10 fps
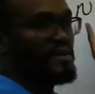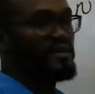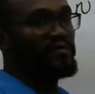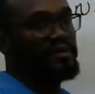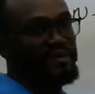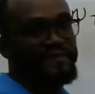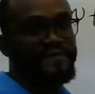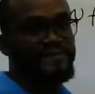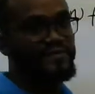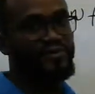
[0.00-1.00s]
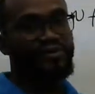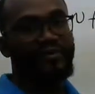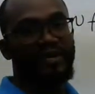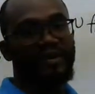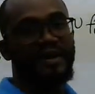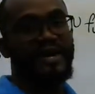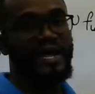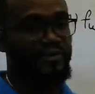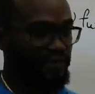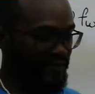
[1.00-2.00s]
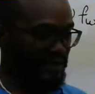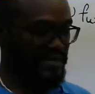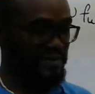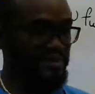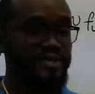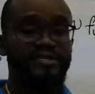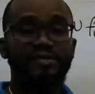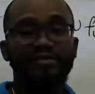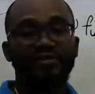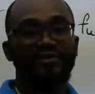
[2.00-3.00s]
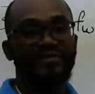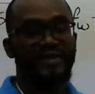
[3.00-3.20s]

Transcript: But if you are doing a highway, for example, the Churchill Resort